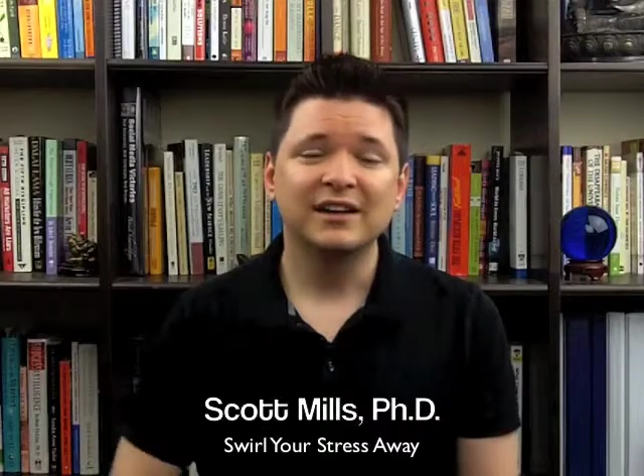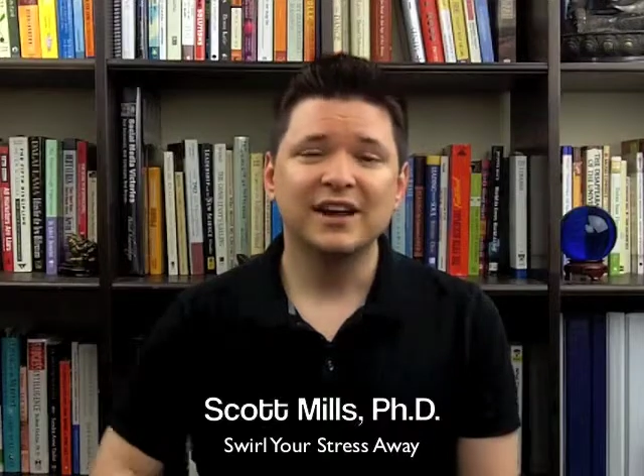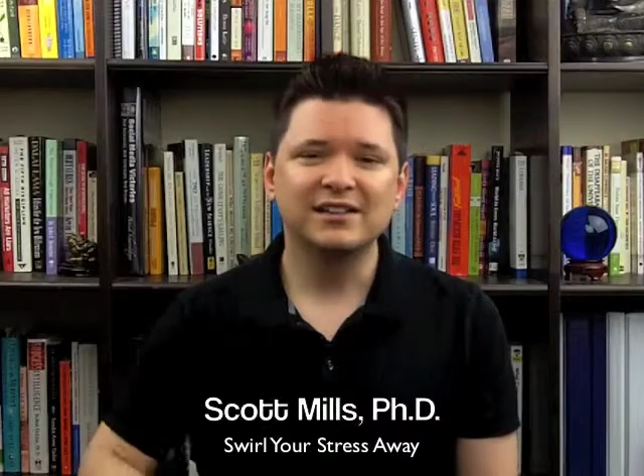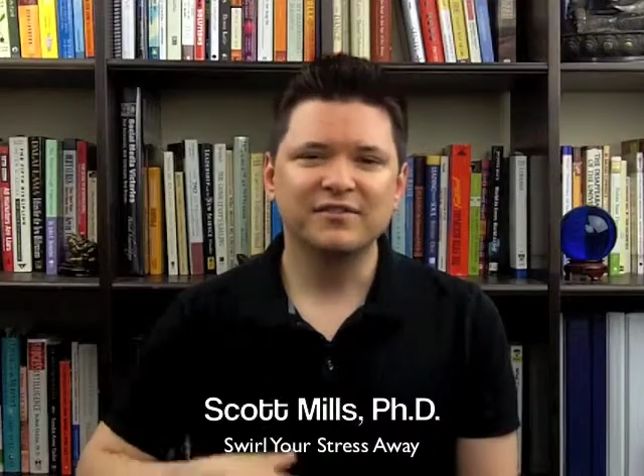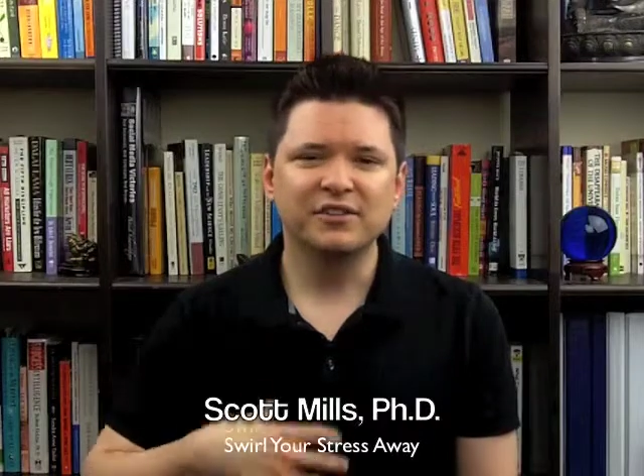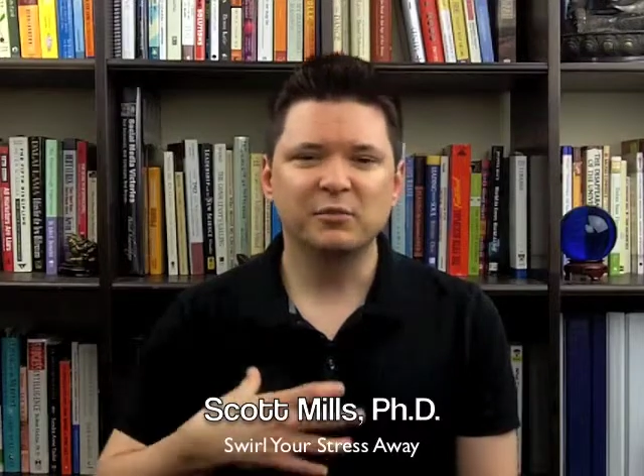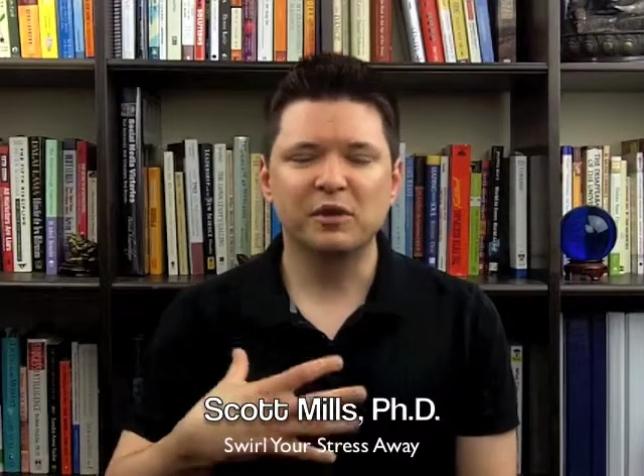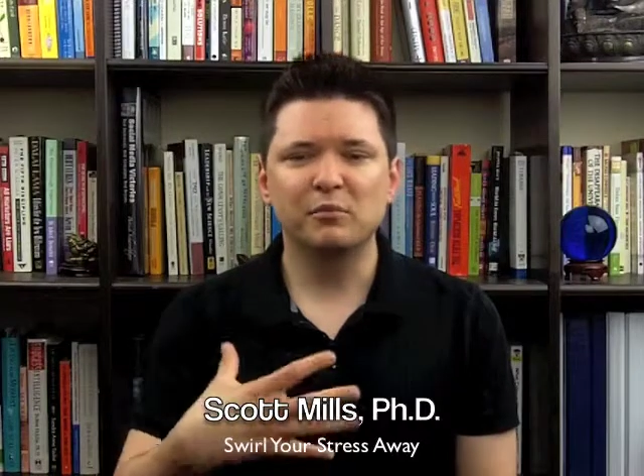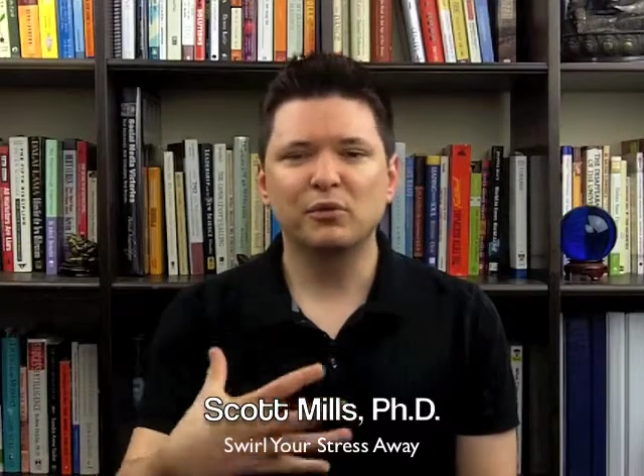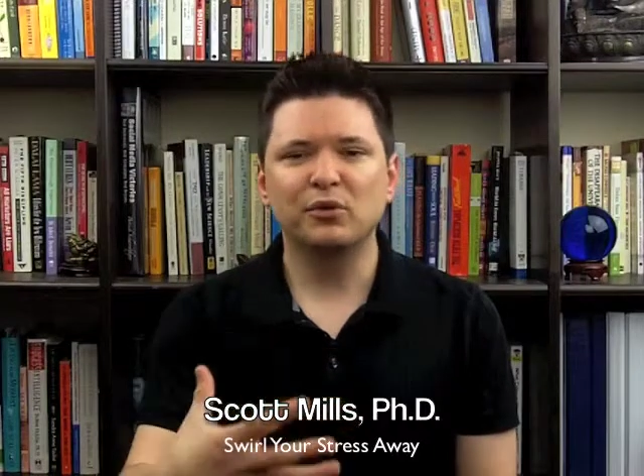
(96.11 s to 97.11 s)
as if it's
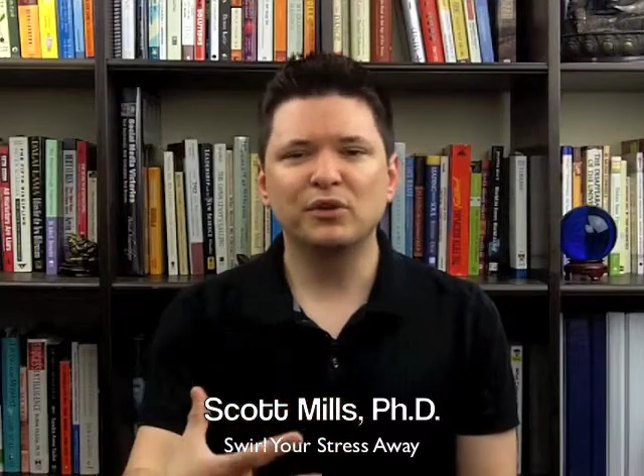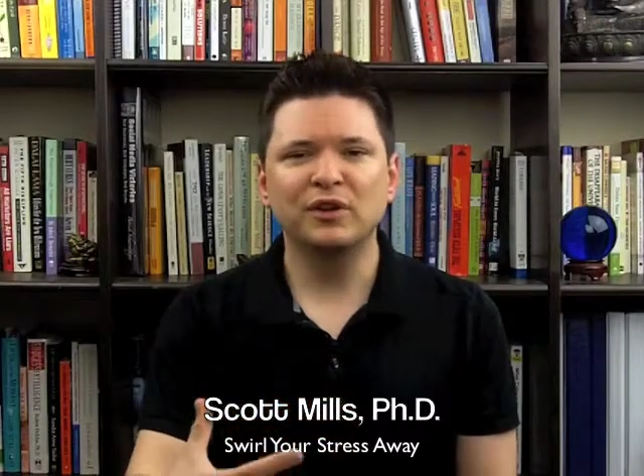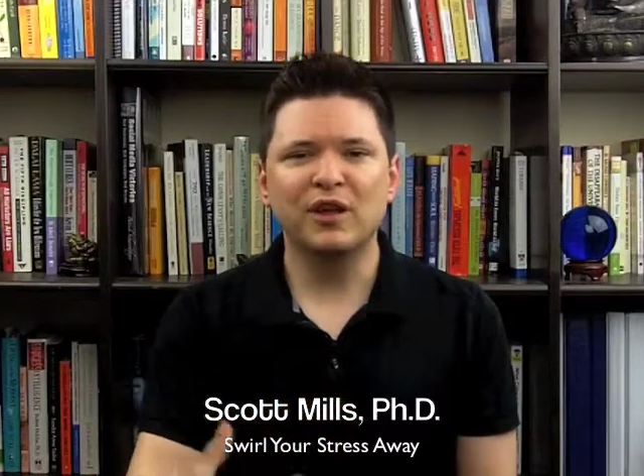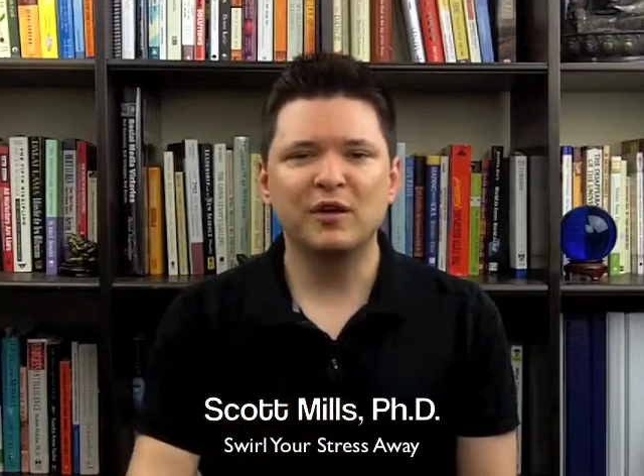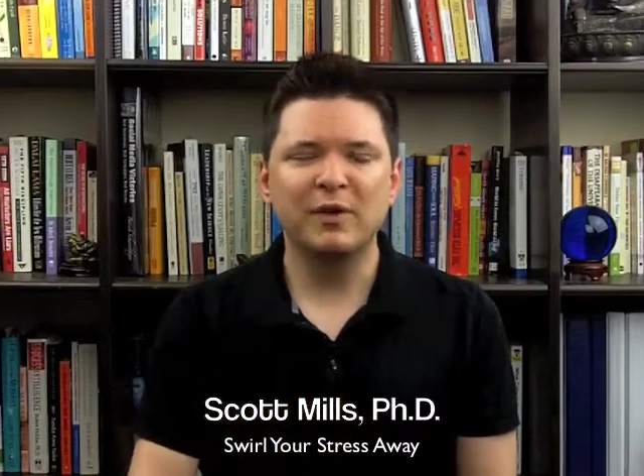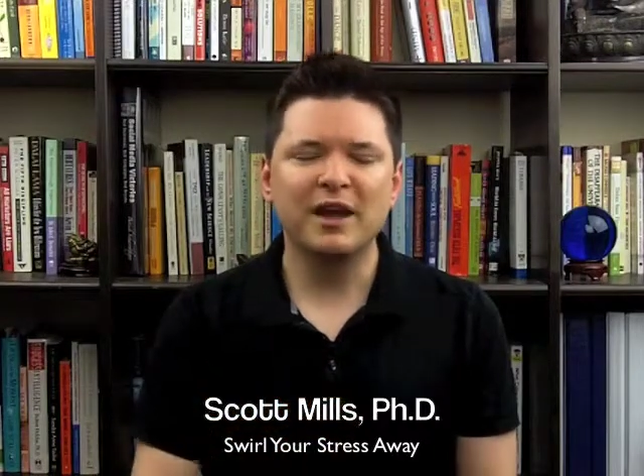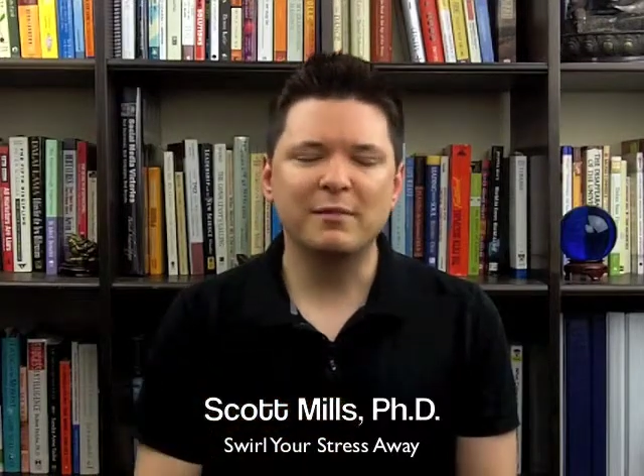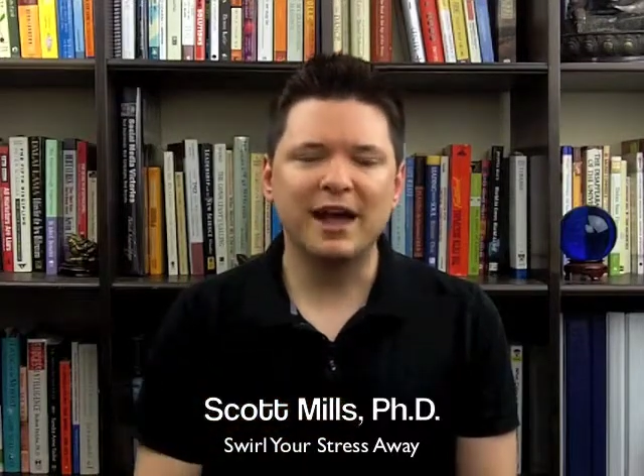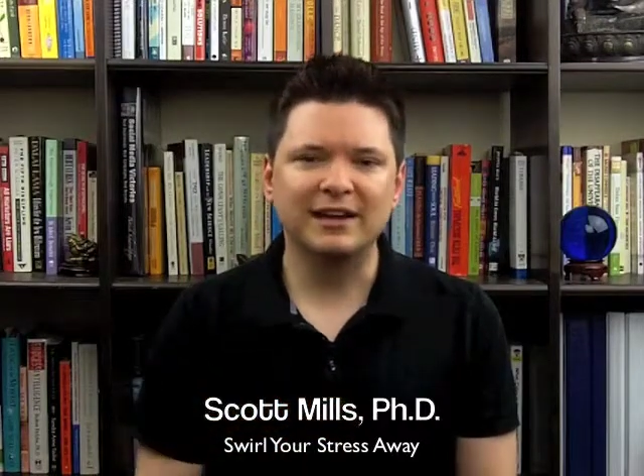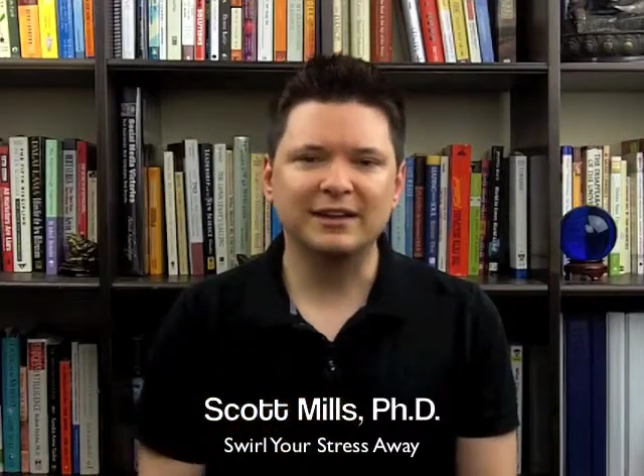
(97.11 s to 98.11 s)
being pulled along by a
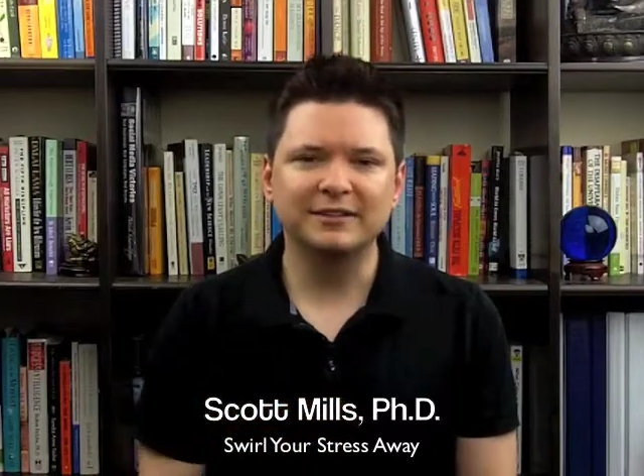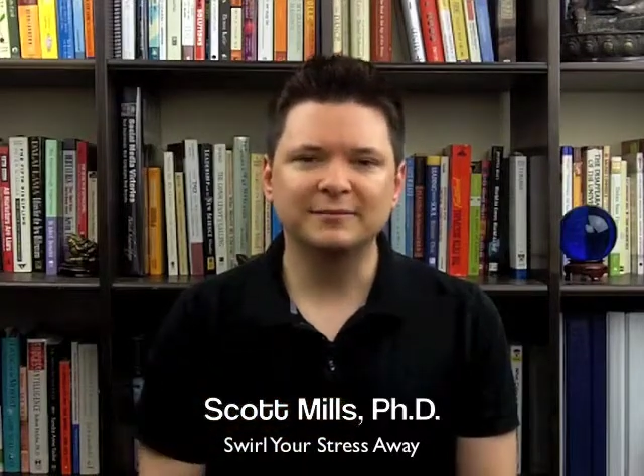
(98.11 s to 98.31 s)
magnet.